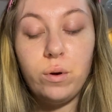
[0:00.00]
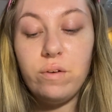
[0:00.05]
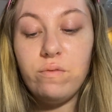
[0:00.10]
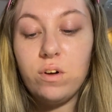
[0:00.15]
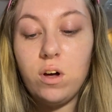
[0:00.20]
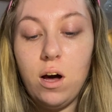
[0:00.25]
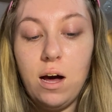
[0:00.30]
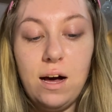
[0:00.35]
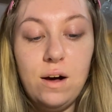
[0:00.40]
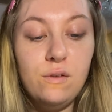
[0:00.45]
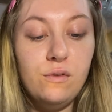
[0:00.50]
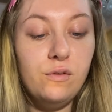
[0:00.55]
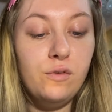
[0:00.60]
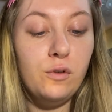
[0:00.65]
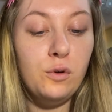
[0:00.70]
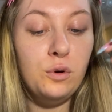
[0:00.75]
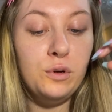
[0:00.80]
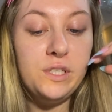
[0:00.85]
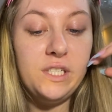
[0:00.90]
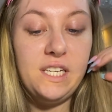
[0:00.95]
I've cut out
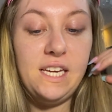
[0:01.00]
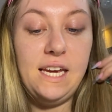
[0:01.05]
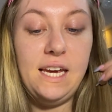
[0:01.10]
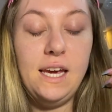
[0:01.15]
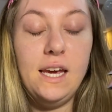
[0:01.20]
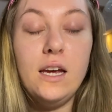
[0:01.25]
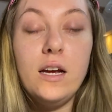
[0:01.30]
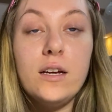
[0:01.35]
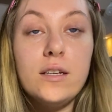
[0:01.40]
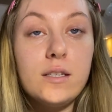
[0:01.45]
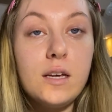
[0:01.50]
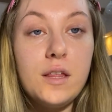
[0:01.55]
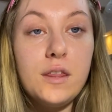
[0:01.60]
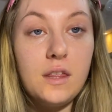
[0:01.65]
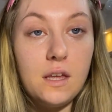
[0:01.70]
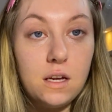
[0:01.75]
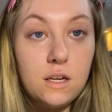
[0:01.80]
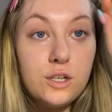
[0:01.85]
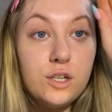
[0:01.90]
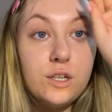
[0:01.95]
40 because I
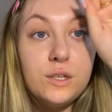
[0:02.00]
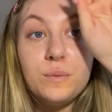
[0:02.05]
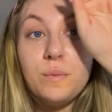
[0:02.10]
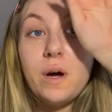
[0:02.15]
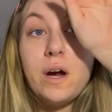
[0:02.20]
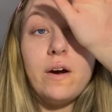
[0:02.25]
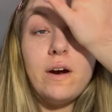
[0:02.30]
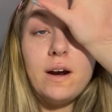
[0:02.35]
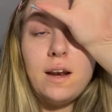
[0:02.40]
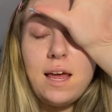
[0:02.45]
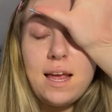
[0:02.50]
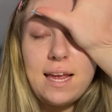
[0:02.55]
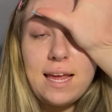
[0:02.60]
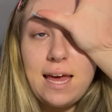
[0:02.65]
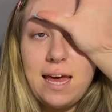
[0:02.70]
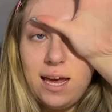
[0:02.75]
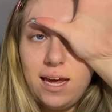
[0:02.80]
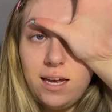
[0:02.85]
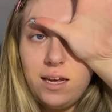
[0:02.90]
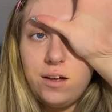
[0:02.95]
think she's wearing like
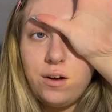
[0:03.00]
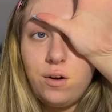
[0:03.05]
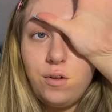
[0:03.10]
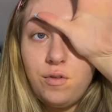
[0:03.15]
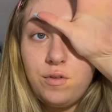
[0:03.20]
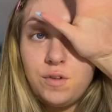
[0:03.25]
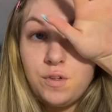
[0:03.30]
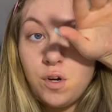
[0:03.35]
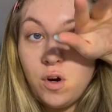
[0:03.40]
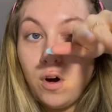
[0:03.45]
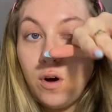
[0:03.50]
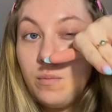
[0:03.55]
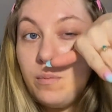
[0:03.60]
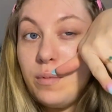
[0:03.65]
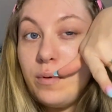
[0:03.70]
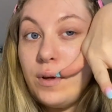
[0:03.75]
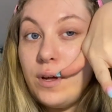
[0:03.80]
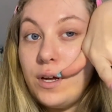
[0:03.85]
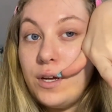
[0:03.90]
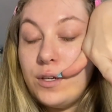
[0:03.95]
8 on the top
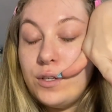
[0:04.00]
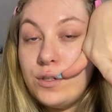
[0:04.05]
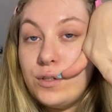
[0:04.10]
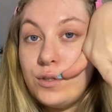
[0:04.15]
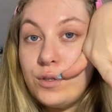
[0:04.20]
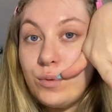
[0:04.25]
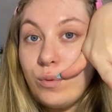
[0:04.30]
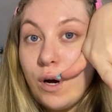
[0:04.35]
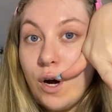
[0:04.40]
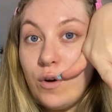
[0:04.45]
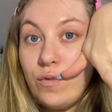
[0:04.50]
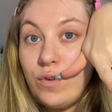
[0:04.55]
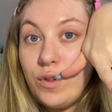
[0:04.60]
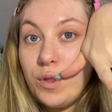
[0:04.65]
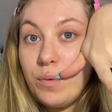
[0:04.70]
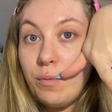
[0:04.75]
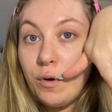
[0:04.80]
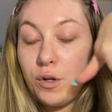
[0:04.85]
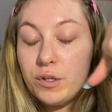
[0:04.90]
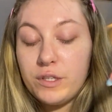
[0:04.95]
and 12 on
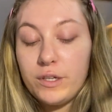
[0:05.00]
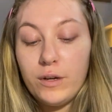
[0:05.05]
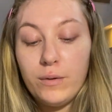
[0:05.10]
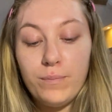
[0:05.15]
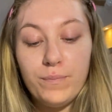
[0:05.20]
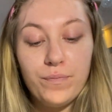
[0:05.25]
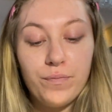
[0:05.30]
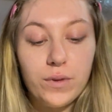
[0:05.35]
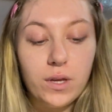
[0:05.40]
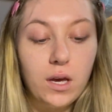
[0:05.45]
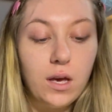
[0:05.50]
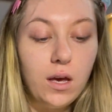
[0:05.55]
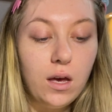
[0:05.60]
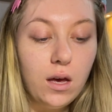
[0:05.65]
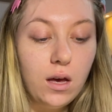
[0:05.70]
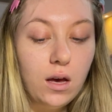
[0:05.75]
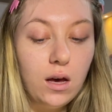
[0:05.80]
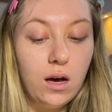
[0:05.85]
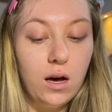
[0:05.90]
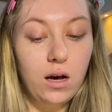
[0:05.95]
the bottom.
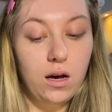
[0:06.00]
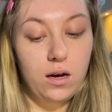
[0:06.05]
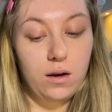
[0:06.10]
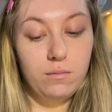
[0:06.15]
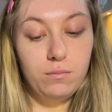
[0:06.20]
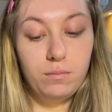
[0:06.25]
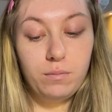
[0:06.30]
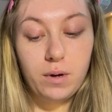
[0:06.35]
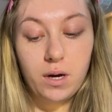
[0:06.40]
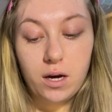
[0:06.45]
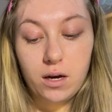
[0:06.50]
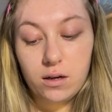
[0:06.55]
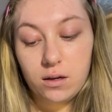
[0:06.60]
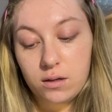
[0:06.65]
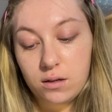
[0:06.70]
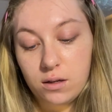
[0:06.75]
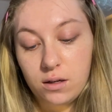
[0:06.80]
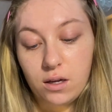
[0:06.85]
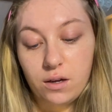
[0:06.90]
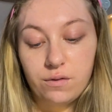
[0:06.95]
But
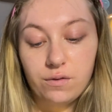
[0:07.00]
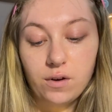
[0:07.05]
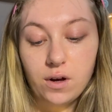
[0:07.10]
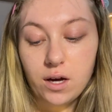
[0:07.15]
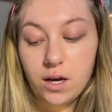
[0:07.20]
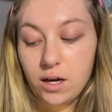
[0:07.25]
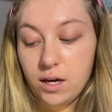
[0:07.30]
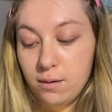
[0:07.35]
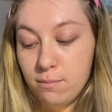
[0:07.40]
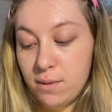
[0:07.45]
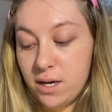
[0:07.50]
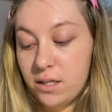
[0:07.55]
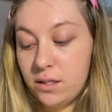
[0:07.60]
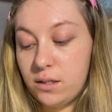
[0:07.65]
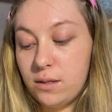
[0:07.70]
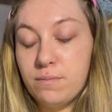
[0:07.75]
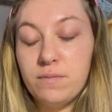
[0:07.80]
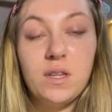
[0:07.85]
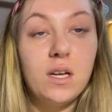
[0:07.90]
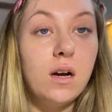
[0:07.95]
if I mess
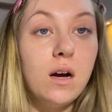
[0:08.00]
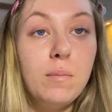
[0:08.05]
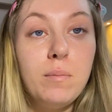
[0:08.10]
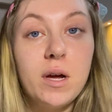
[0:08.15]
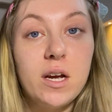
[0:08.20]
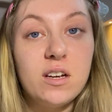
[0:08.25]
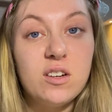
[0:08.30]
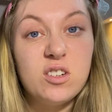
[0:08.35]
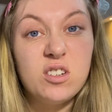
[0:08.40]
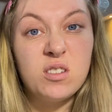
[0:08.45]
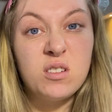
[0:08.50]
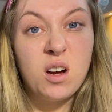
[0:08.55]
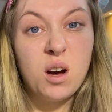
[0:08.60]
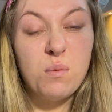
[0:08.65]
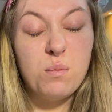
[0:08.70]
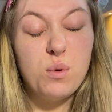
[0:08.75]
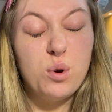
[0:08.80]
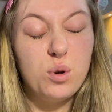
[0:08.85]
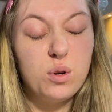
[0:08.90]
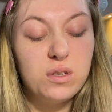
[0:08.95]
something up I can just cut
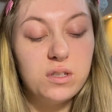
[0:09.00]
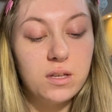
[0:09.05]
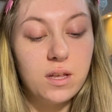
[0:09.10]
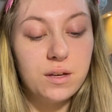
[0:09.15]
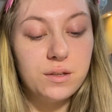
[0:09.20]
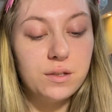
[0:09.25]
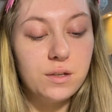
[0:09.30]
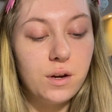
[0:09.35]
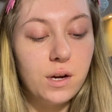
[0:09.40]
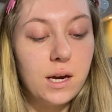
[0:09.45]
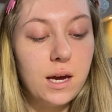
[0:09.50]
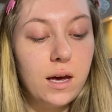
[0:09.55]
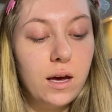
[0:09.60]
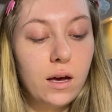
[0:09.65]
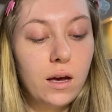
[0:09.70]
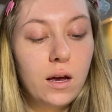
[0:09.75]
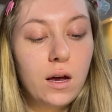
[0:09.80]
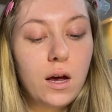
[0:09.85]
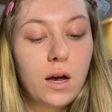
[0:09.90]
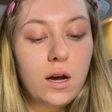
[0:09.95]
more, so that's okay.
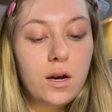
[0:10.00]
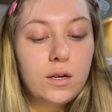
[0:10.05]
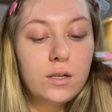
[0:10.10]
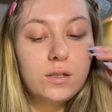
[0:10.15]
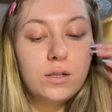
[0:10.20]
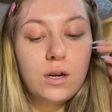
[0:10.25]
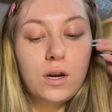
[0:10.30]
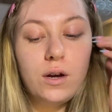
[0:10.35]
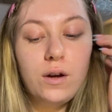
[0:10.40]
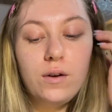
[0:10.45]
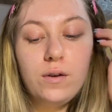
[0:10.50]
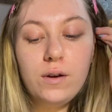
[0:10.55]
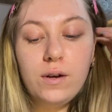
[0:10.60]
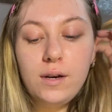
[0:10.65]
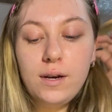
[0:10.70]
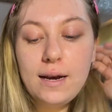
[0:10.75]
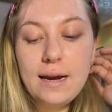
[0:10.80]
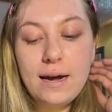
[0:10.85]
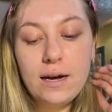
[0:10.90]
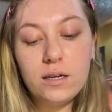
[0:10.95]
So
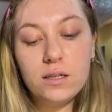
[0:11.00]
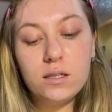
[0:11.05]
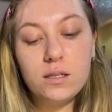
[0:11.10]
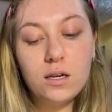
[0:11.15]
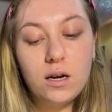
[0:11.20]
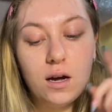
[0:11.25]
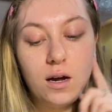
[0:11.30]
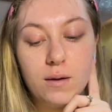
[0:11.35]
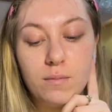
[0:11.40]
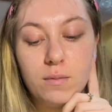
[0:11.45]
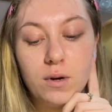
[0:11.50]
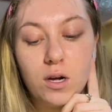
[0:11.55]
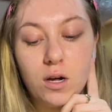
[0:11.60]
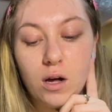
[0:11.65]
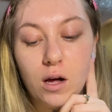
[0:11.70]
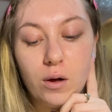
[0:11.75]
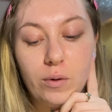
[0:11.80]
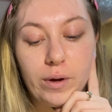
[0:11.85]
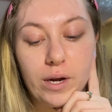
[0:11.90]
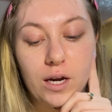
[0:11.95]
next I'm
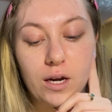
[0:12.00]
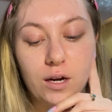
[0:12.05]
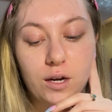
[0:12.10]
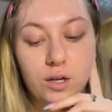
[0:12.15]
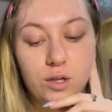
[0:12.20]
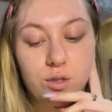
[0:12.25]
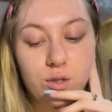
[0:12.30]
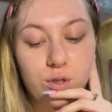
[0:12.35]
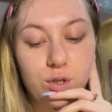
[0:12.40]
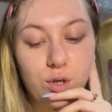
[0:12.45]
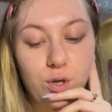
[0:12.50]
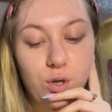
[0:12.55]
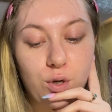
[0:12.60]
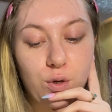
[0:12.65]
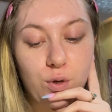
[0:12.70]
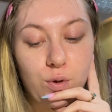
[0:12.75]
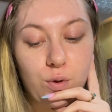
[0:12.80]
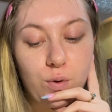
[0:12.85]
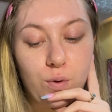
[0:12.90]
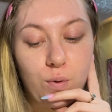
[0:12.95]
going
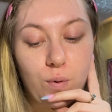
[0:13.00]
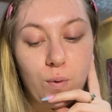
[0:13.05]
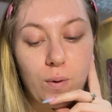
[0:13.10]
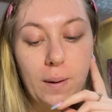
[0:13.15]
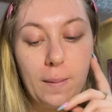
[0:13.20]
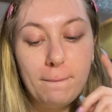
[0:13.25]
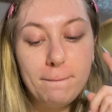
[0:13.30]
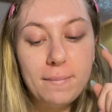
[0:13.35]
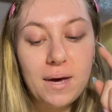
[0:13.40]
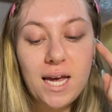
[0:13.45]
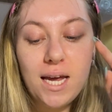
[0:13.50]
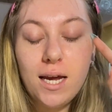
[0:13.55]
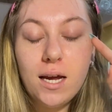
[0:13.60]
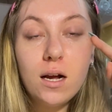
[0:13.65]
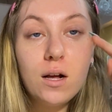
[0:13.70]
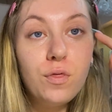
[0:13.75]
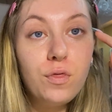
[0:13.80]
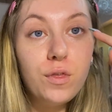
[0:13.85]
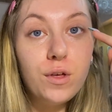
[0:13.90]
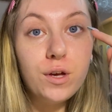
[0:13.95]
to make
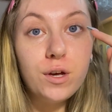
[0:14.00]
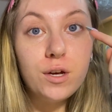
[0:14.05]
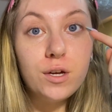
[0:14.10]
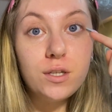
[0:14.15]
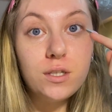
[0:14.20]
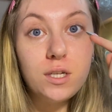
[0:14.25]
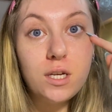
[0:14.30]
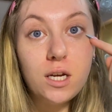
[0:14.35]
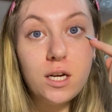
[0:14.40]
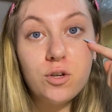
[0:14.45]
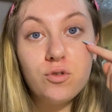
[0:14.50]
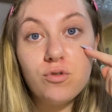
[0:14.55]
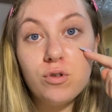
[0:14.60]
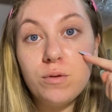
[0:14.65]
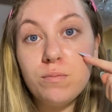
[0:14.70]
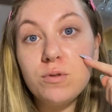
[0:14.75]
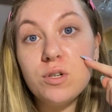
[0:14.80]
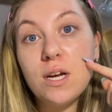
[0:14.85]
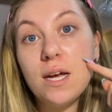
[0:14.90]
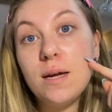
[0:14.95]
the
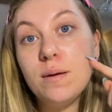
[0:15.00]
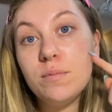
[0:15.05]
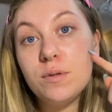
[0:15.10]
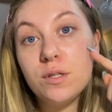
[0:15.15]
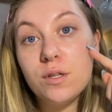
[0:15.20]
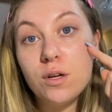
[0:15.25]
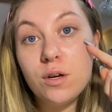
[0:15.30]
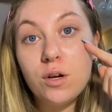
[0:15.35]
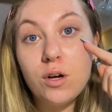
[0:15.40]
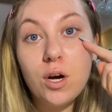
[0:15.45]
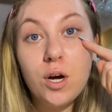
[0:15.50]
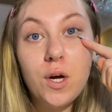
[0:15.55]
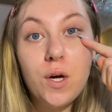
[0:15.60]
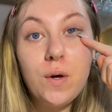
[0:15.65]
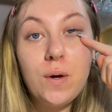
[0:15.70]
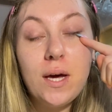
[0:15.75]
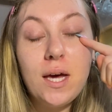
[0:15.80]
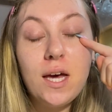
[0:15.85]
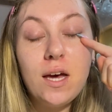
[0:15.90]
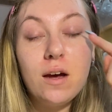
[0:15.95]
teardrop shapes that go
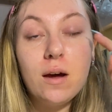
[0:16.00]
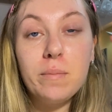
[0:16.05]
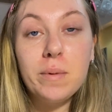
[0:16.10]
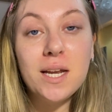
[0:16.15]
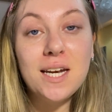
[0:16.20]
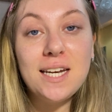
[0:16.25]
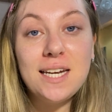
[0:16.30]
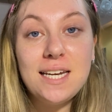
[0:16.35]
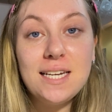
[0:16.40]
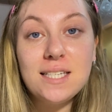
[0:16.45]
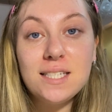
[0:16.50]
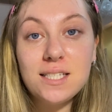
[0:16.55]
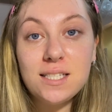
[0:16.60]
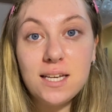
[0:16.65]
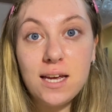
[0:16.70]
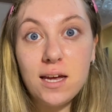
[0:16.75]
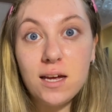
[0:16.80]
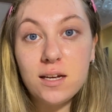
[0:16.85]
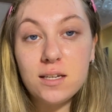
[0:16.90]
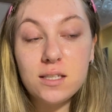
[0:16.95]
here. I'm going to need
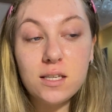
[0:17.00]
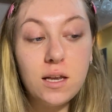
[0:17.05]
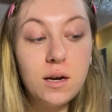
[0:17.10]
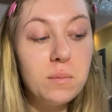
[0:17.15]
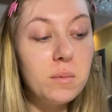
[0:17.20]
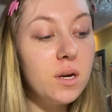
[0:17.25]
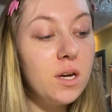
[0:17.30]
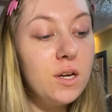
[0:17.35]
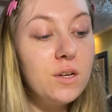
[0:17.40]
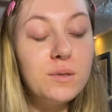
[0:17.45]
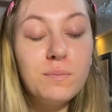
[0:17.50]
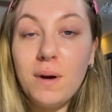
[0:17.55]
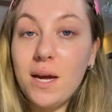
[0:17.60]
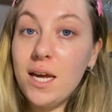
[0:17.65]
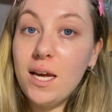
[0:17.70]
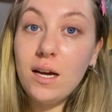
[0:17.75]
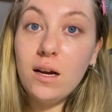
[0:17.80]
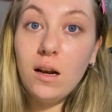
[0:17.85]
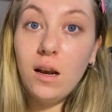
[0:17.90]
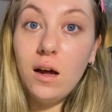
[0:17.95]
6, and I'm going to use my
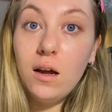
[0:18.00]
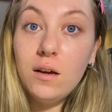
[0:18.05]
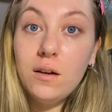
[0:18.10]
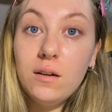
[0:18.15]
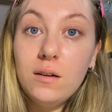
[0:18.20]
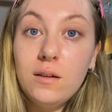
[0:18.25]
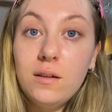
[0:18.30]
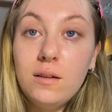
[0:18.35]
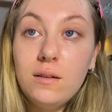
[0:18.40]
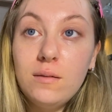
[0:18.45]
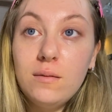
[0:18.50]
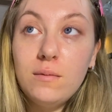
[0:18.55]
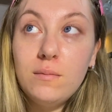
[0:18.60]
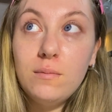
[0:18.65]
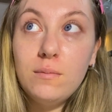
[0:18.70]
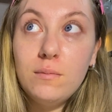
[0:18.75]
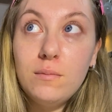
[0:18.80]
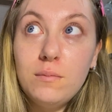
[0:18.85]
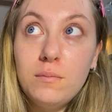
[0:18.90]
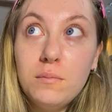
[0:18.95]

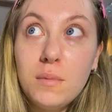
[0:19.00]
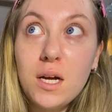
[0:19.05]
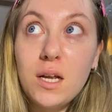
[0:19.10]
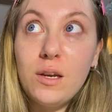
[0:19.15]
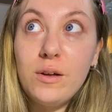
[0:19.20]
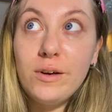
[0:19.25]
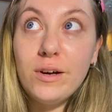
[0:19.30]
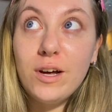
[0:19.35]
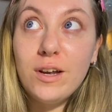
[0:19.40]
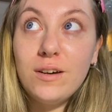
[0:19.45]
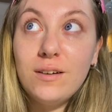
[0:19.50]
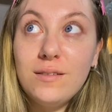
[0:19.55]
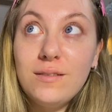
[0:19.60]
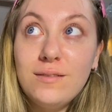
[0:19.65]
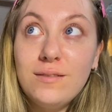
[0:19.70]
glue gun.